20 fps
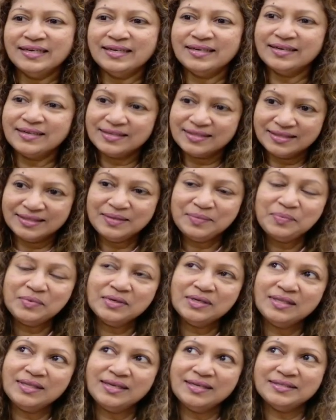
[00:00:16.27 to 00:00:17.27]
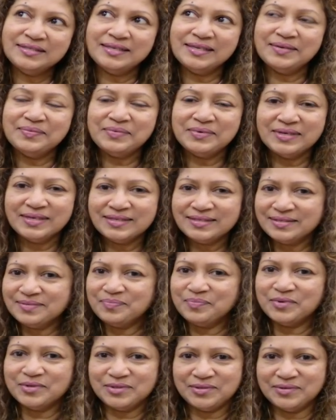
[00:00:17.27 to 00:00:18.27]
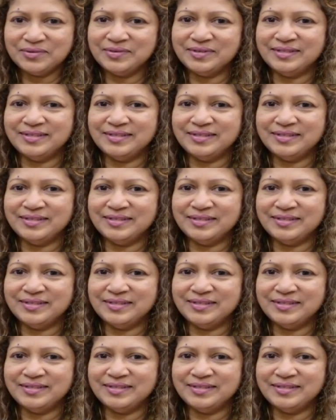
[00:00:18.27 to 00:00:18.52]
Ratnapura, they celebrate Poson.